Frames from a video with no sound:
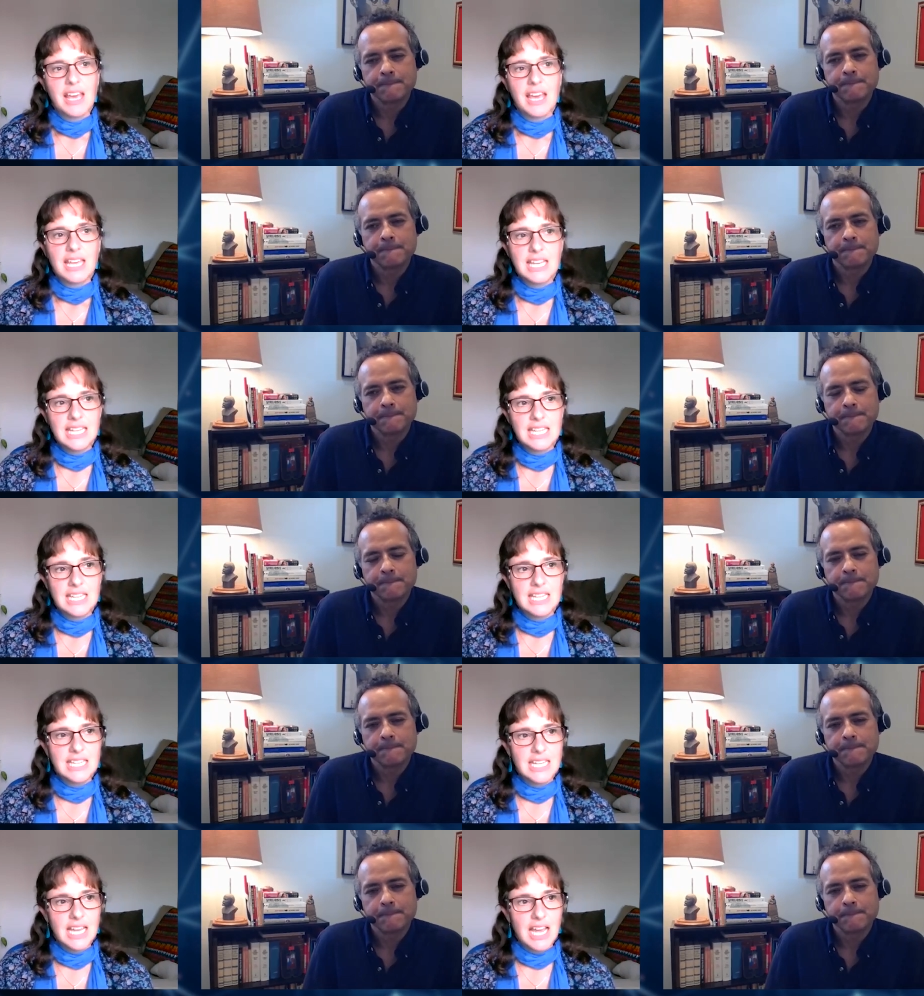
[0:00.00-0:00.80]

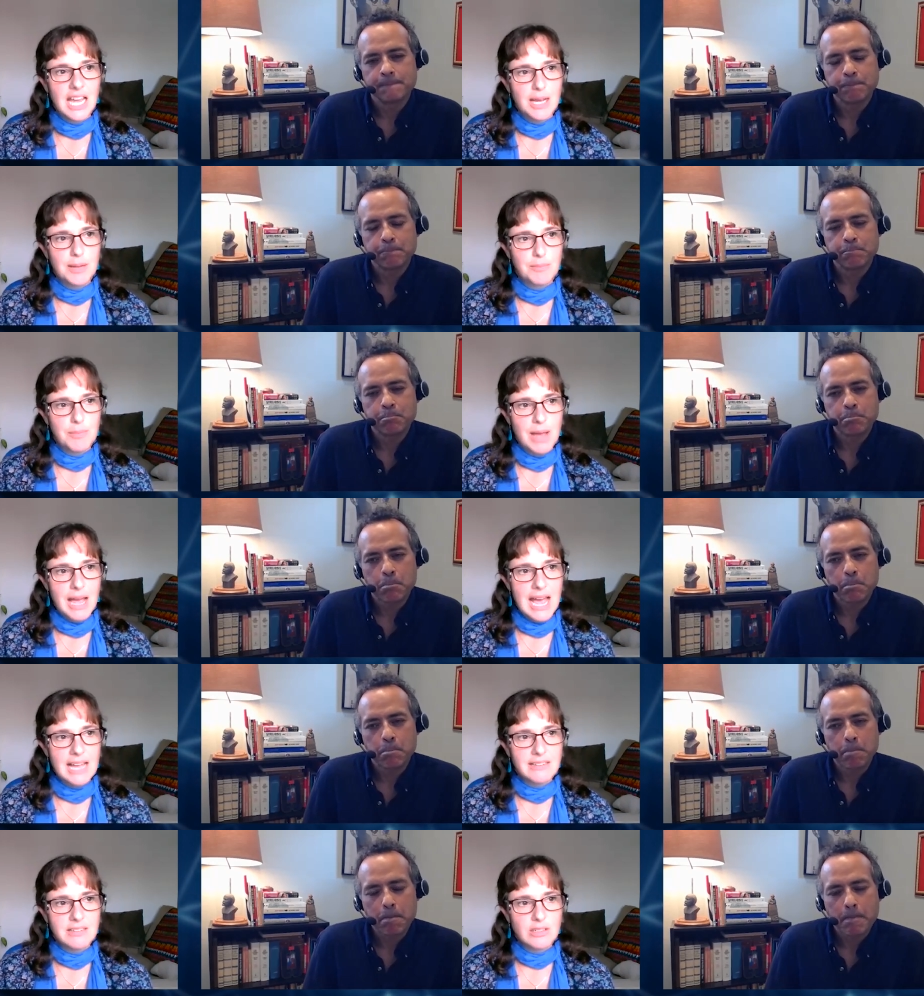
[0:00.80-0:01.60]
Speaker 1: He
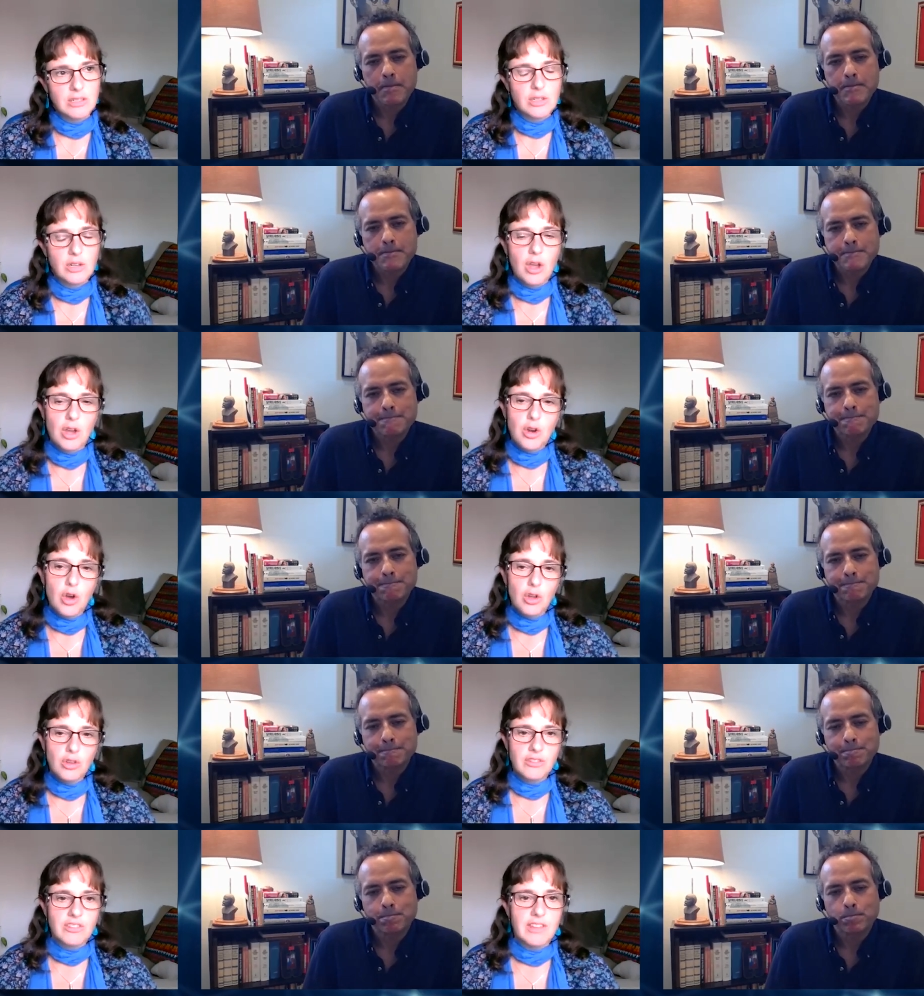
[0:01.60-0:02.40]
had a
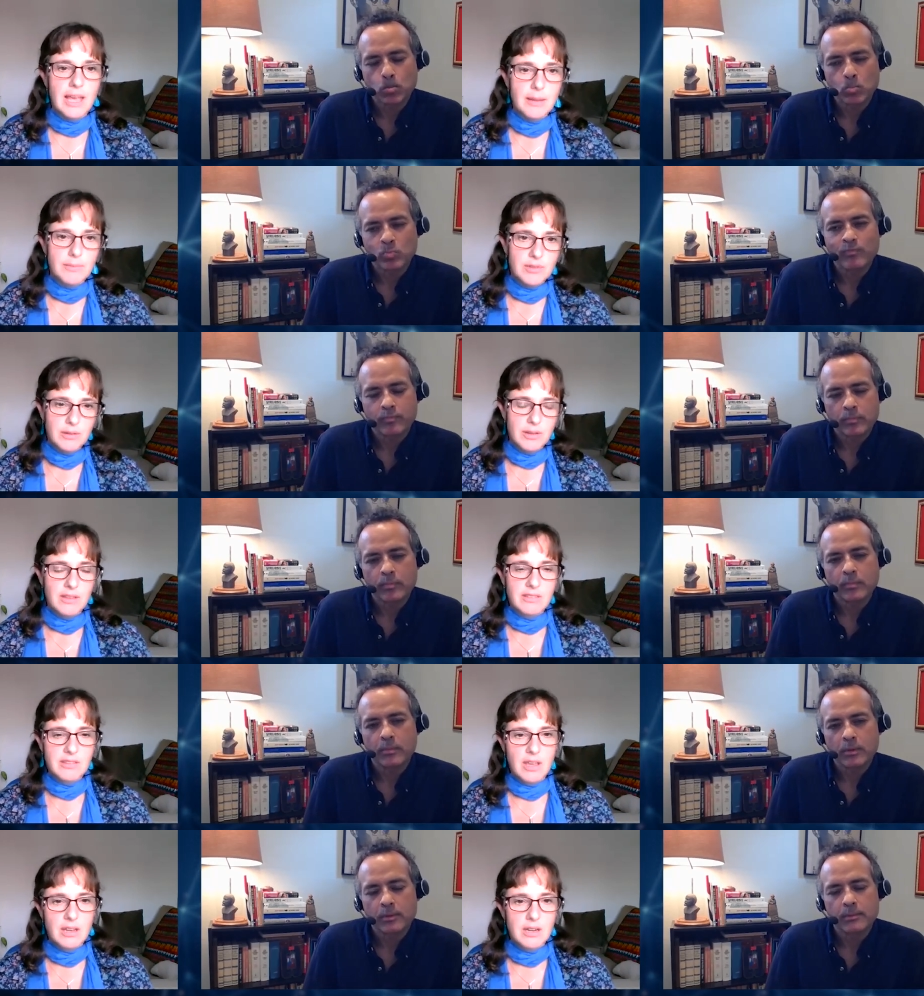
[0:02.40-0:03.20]
concept, a
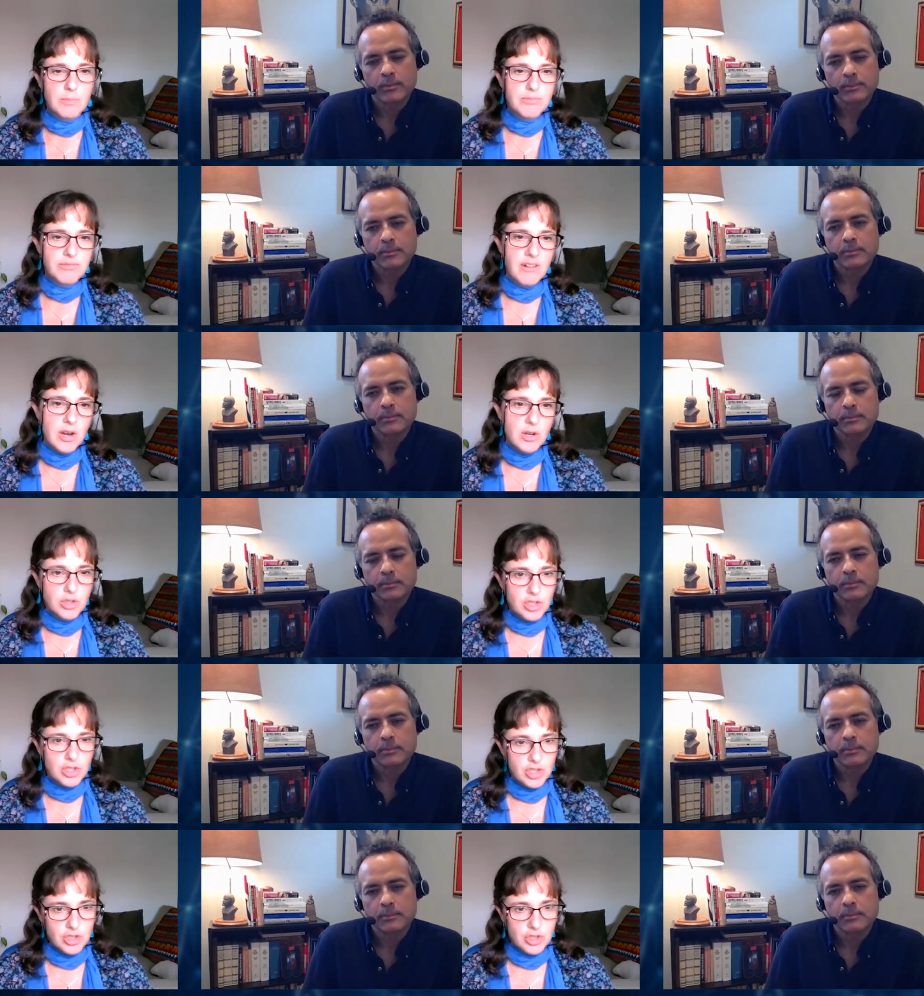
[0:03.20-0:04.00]
certain
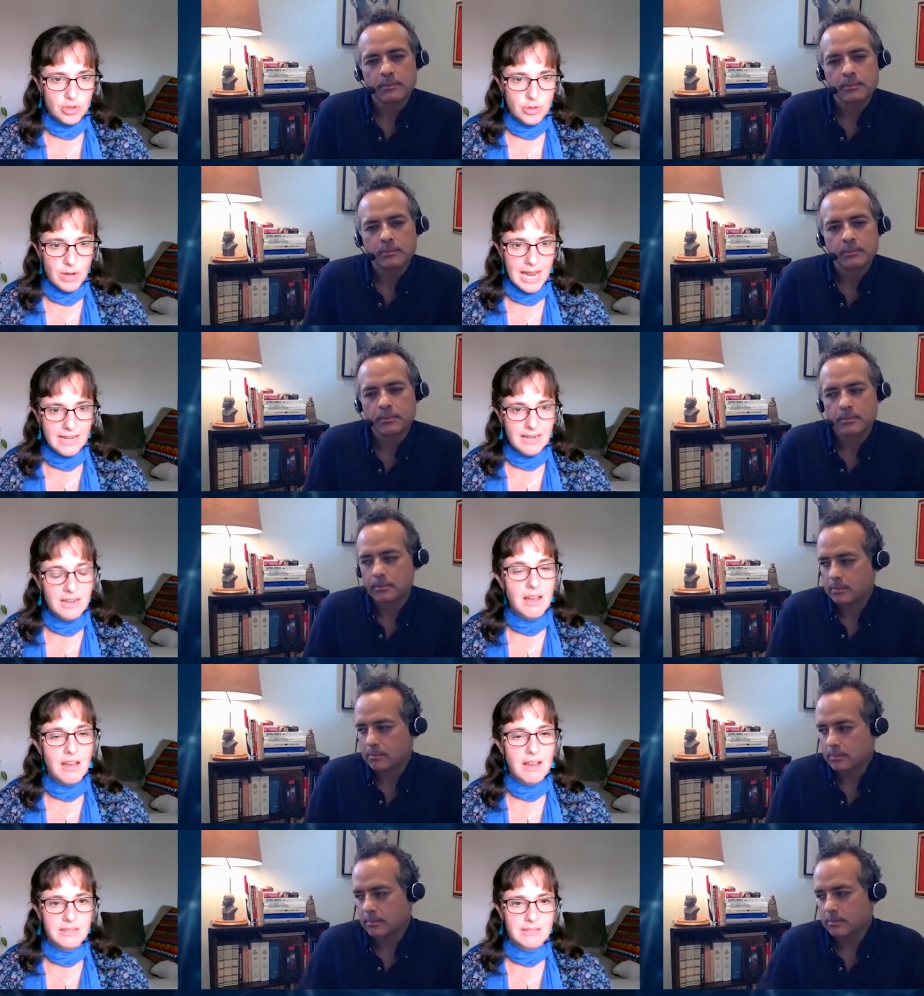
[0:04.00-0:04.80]
approach to
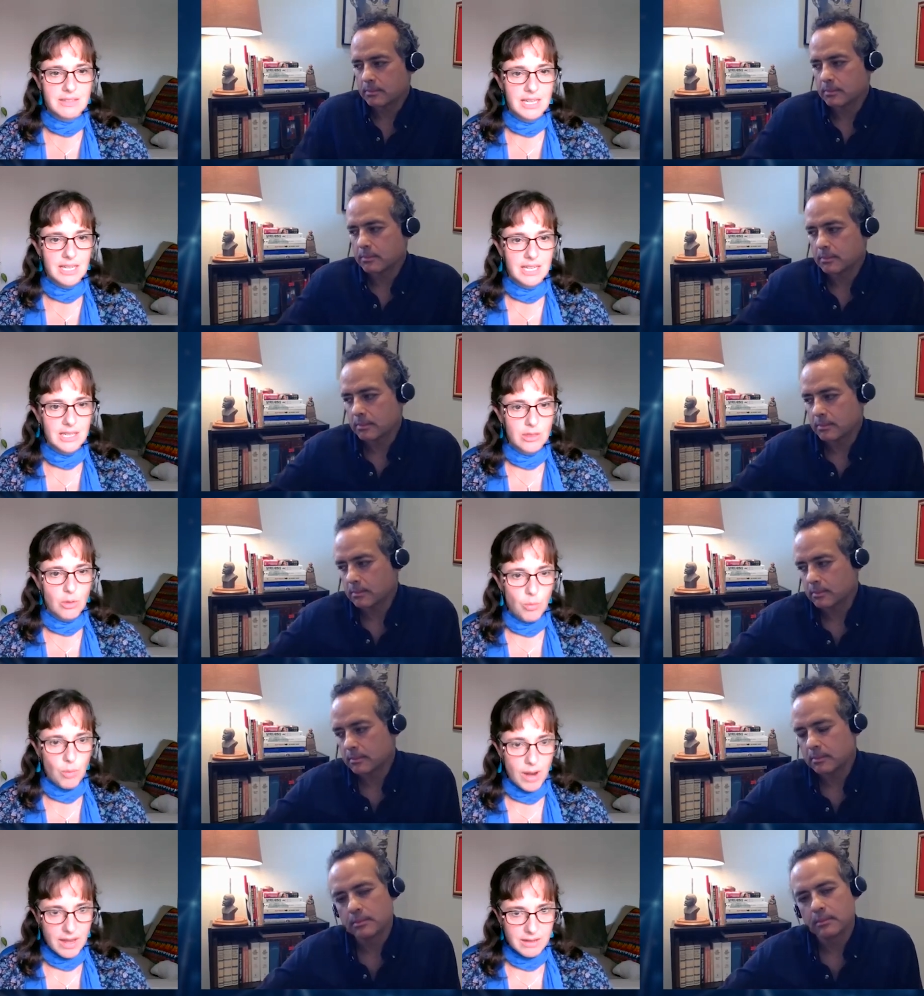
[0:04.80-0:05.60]
analysing the
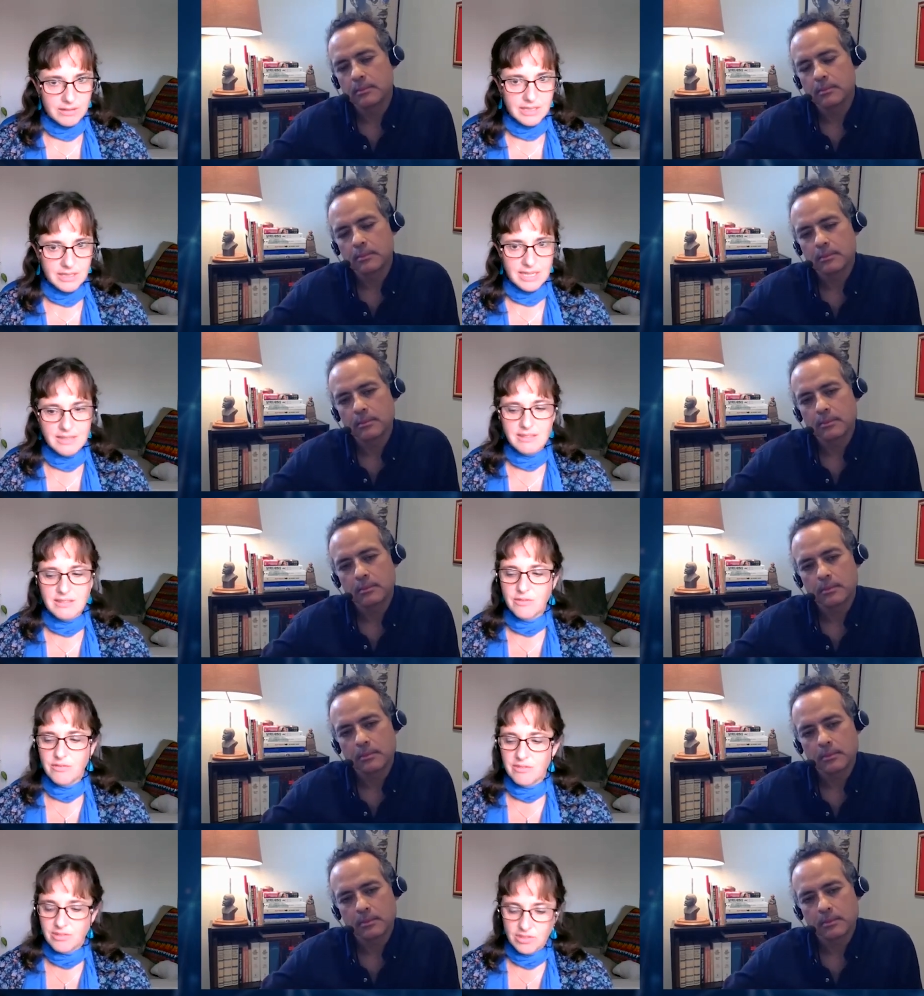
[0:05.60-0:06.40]
world and his
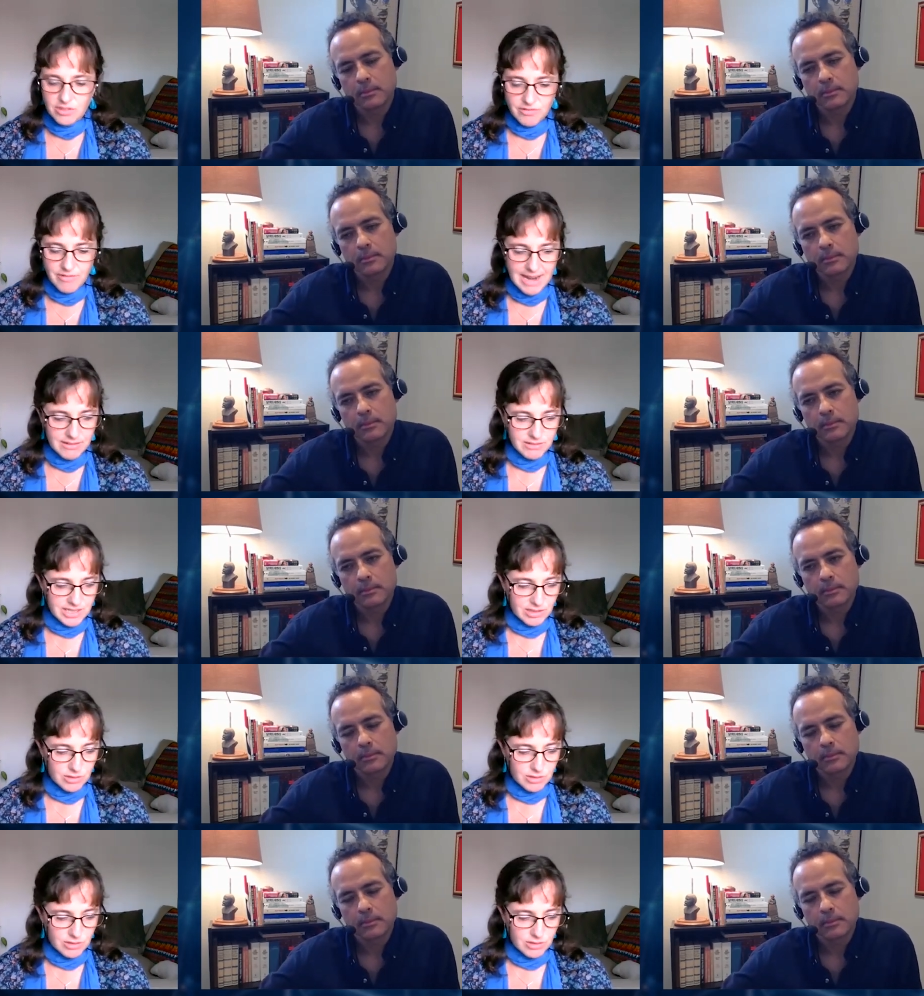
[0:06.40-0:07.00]
surroundings,